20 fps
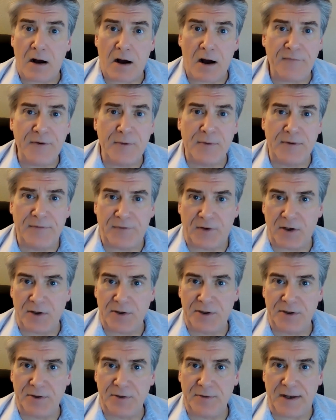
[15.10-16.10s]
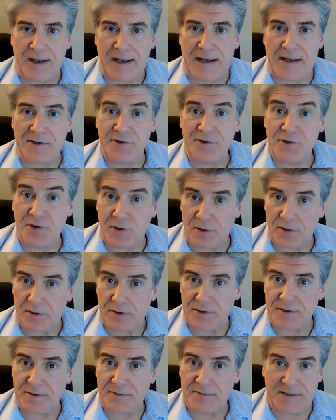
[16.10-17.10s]
often referred to as
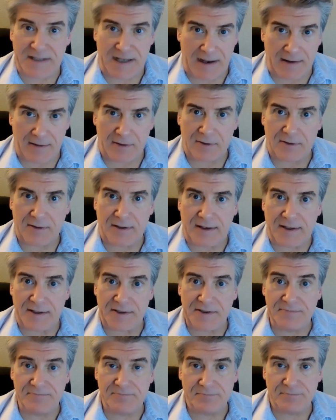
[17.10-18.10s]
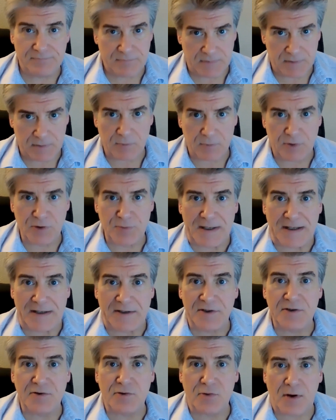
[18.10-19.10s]
CIRS, CIRS, which
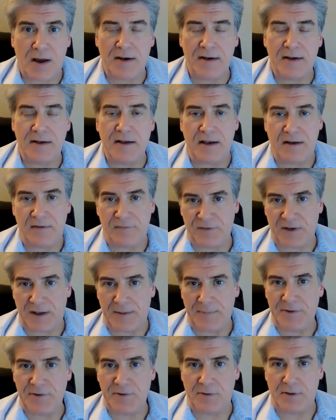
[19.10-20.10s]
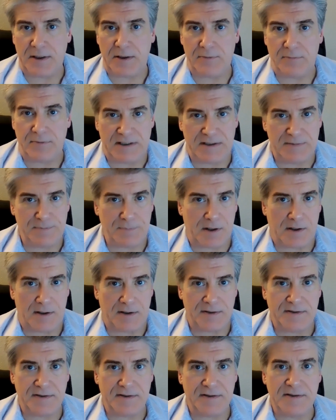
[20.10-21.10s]
means chronic inflammatory
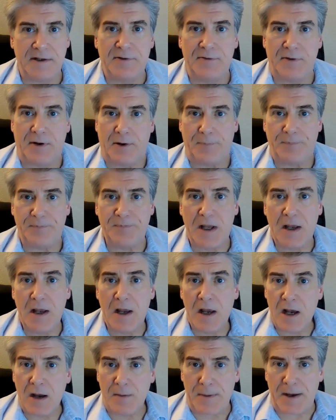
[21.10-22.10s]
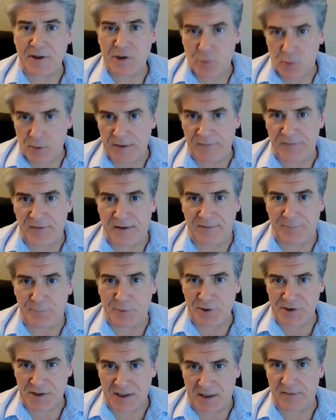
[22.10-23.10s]
response syndrome. About
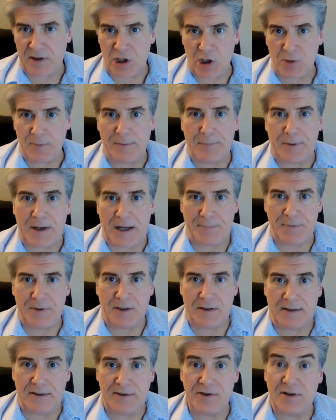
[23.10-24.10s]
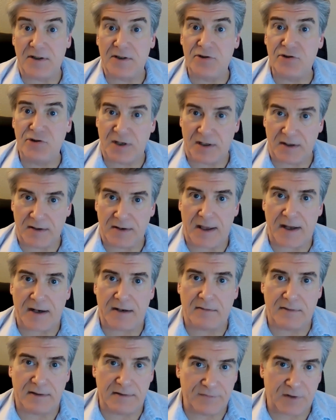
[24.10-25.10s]
25% of the human population is
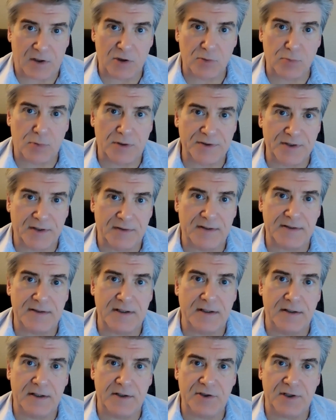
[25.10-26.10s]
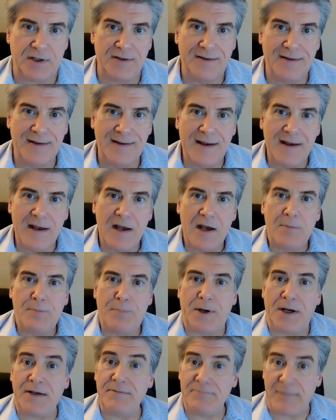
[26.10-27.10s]
genetically vulnerable to this condition,
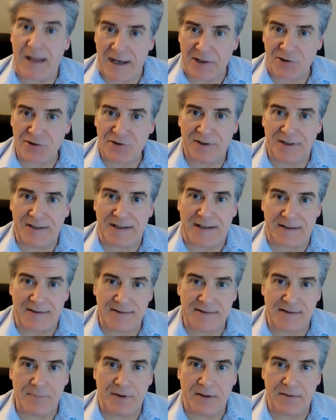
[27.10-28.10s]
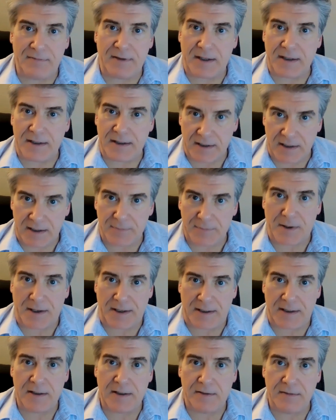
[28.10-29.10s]
but actually it's something that
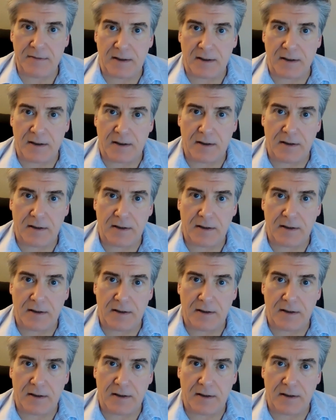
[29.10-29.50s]
anybody can